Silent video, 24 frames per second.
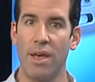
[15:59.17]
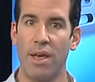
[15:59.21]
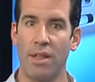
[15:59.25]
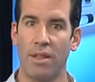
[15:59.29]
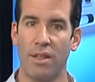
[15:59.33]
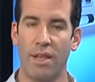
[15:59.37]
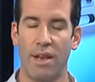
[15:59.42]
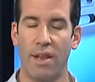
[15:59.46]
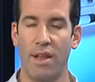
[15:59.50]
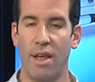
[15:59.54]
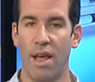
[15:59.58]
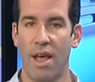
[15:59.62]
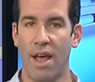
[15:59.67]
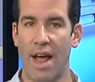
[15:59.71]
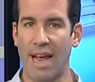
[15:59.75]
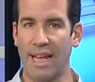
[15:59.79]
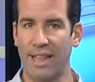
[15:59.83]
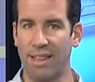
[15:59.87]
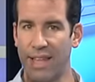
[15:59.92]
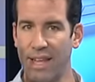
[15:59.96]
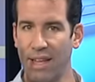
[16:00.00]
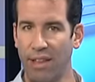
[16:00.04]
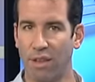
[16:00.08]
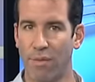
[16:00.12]
did I
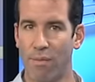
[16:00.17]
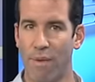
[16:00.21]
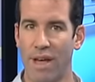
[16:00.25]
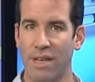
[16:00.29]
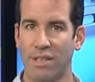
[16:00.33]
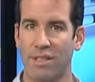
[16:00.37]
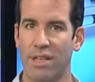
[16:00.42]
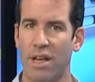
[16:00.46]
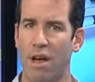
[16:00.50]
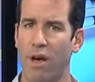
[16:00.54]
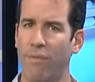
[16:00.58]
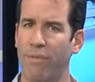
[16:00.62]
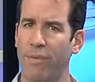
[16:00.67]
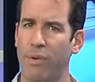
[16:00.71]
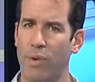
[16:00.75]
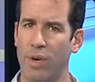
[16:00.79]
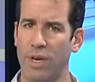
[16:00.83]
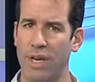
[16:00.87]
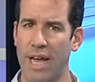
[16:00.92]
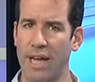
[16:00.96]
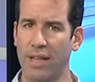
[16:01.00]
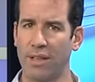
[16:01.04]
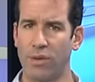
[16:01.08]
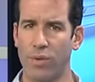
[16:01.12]
think to myself it
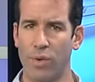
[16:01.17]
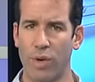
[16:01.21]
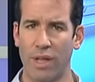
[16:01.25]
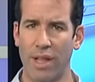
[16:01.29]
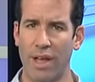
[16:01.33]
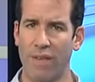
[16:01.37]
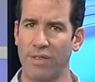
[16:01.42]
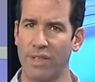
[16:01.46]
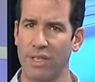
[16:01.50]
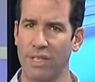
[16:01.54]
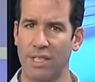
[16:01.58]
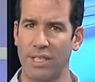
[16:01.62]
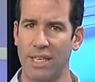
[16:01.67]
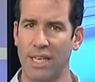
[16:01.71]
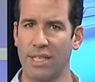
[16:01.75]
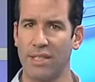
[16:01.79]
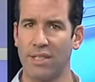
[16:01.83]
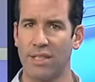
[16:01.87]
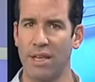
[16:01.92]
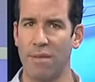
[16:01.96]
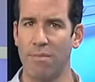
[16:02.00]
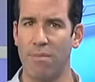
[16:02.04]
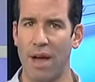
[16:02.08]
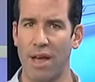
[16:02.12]
would get to
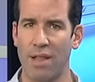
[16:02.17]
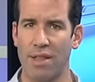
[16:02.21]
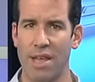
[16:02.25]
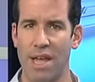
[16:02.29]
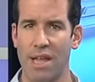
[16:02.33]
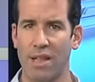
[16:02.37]
1160 by the